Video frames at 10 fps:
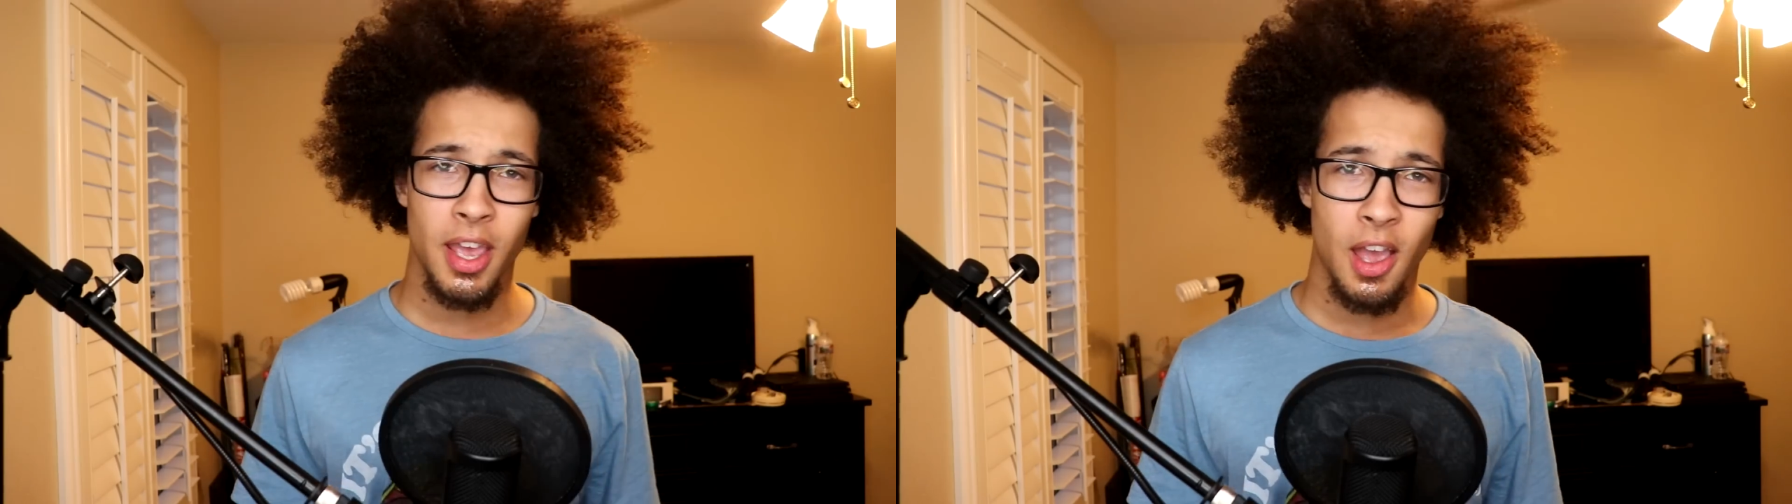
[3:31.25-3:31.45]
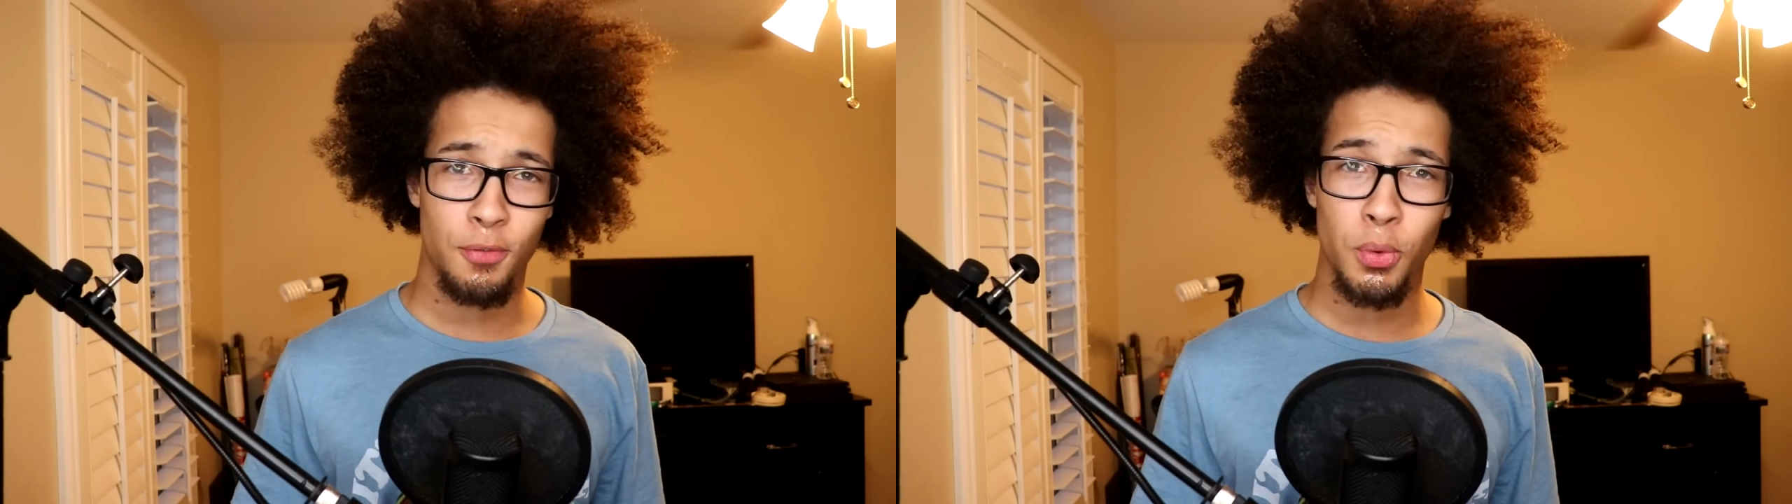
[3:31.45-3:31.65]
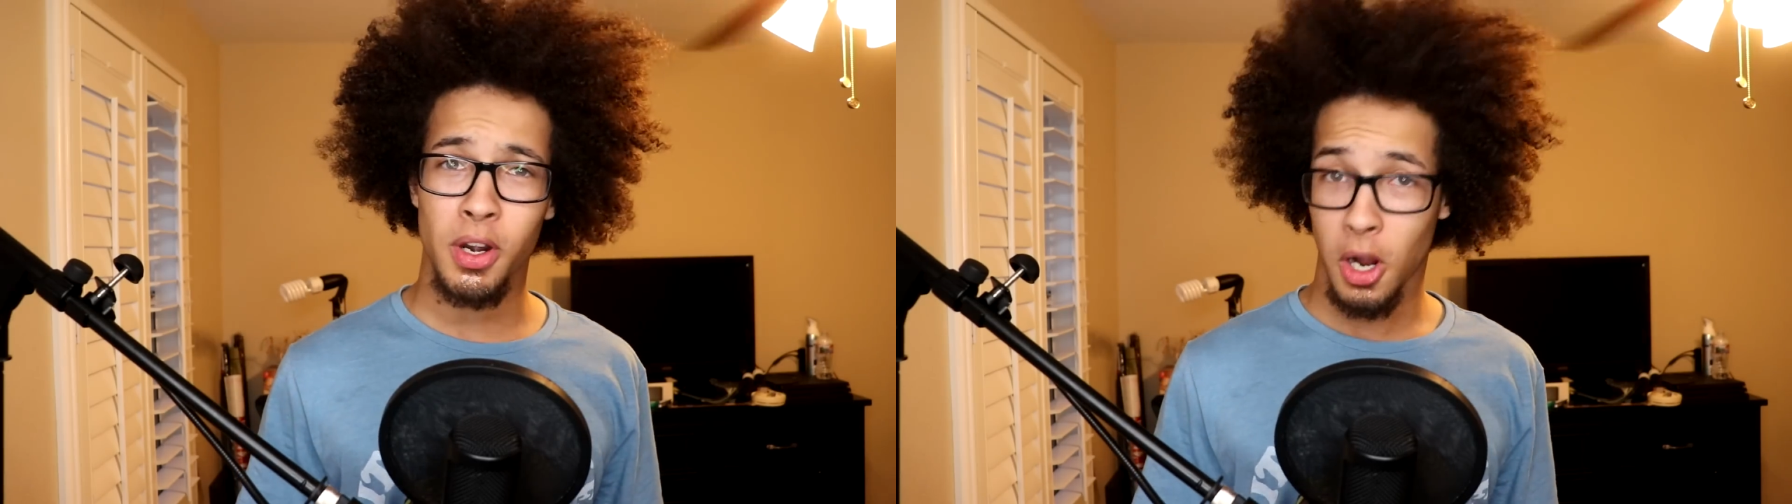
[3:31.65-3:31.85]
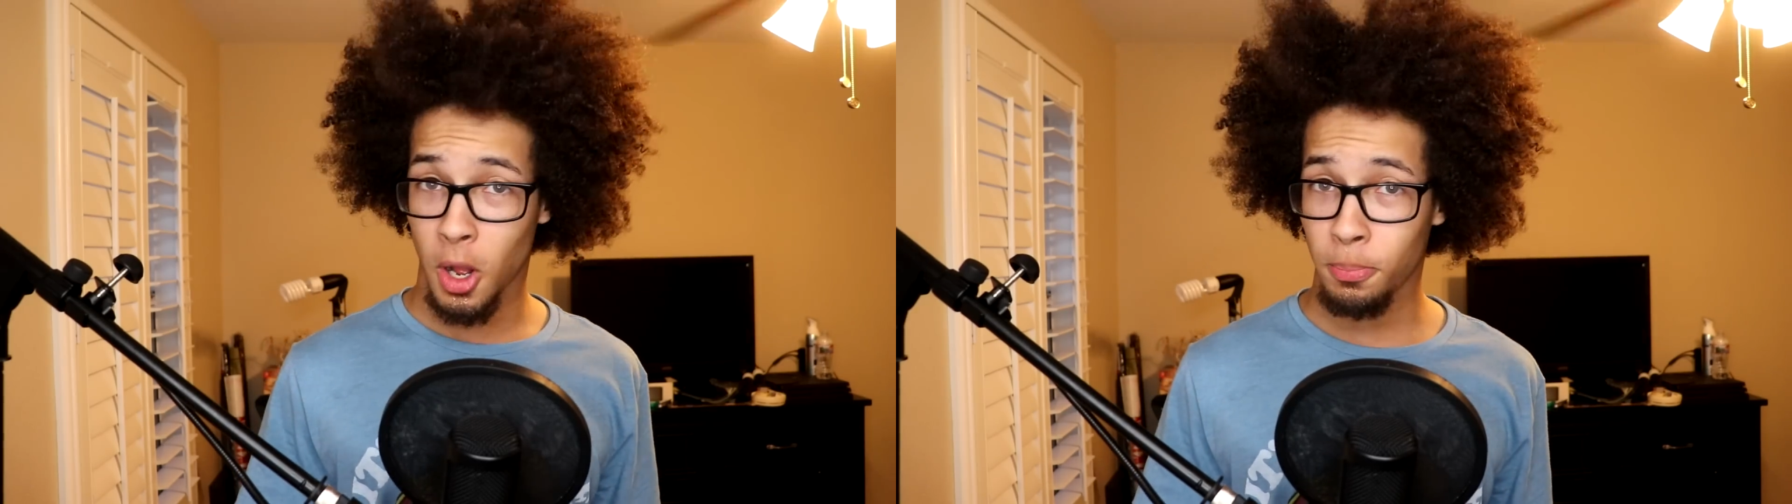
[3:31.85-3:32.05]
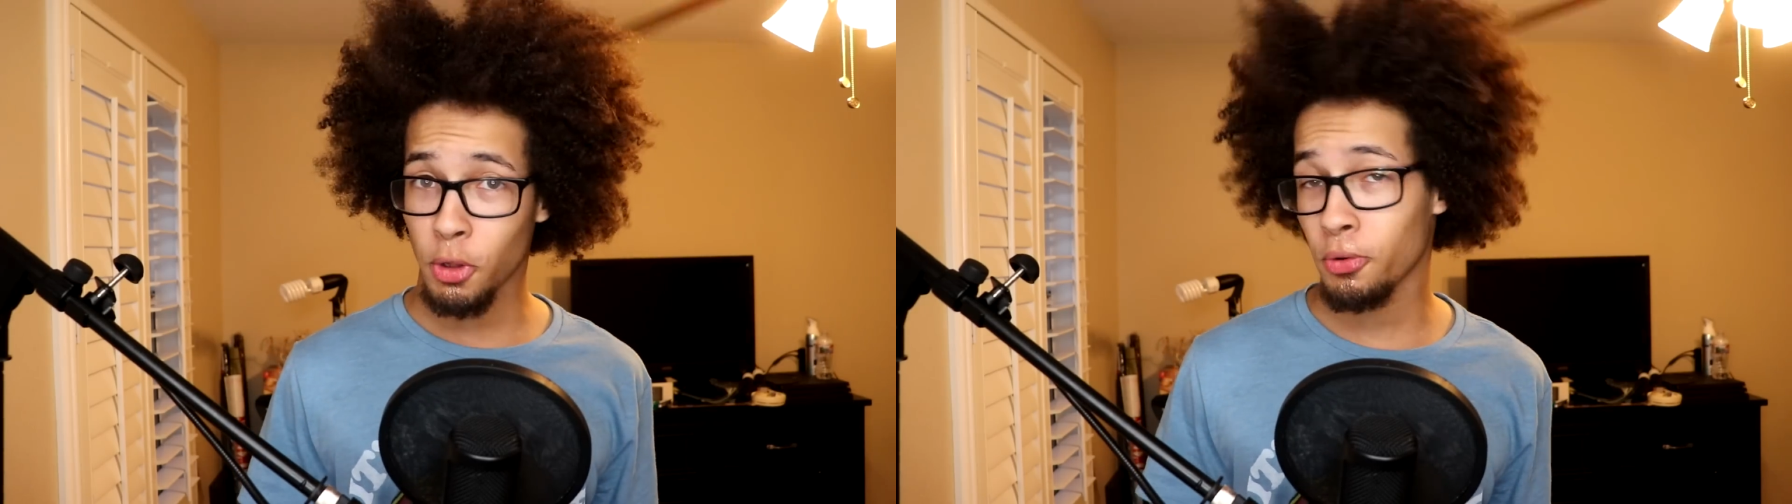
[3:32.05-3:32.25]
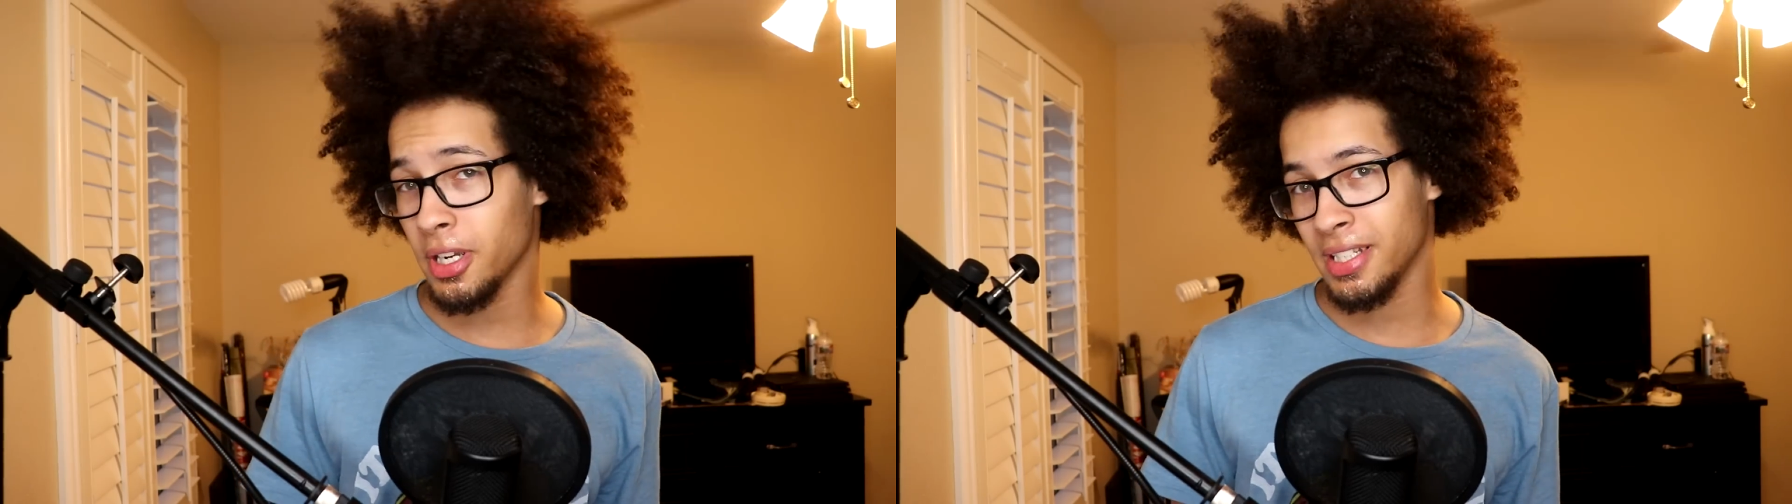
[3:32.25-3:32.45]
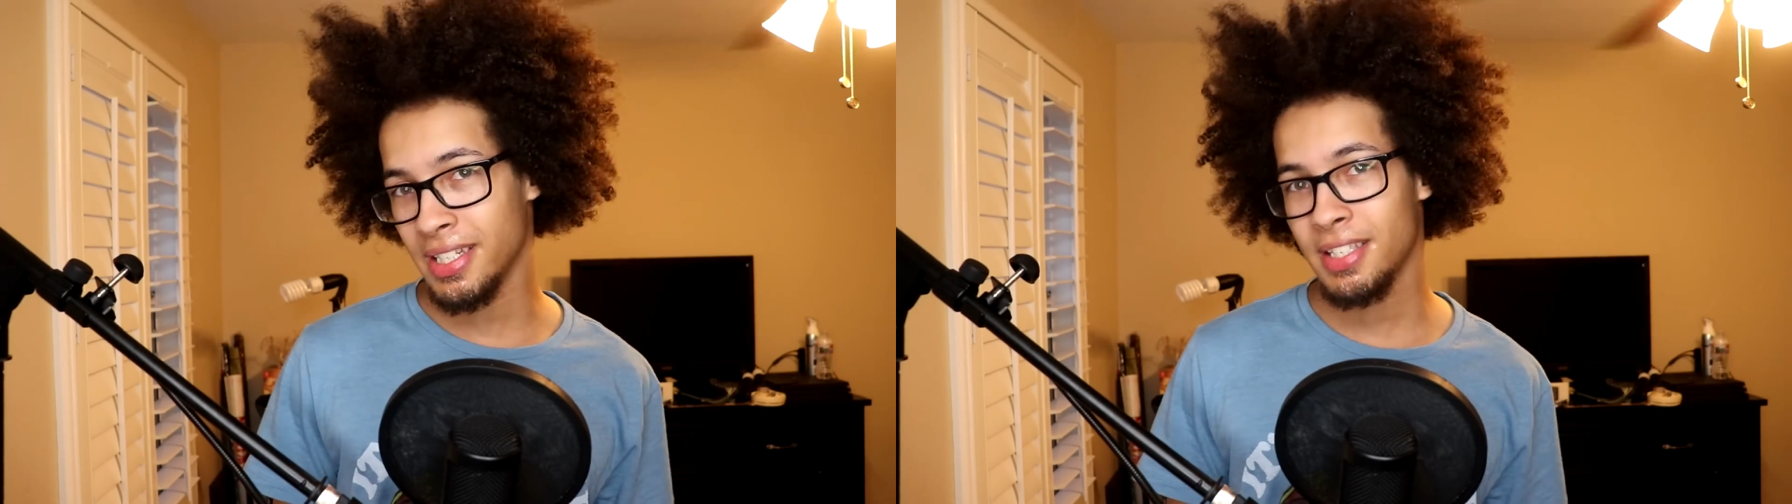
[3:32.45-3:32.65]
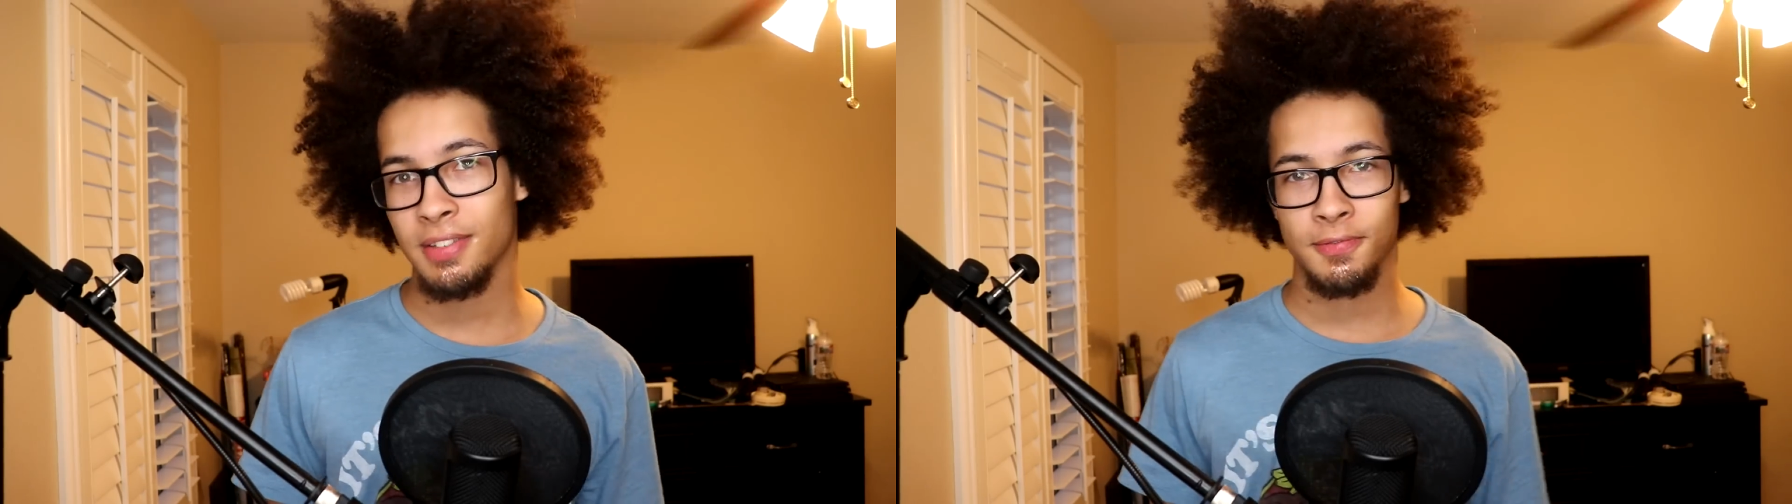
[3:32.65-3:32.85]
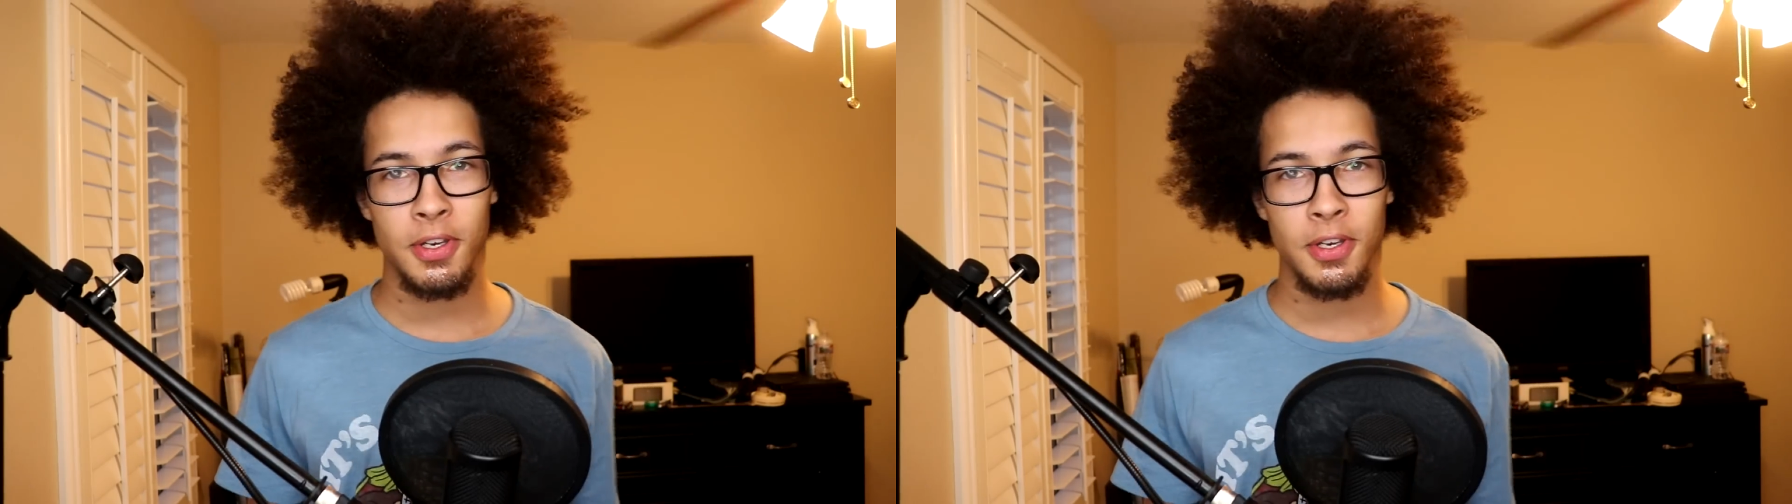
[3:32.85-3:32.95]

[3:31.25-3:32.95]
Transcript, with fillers: If you want to upload a decent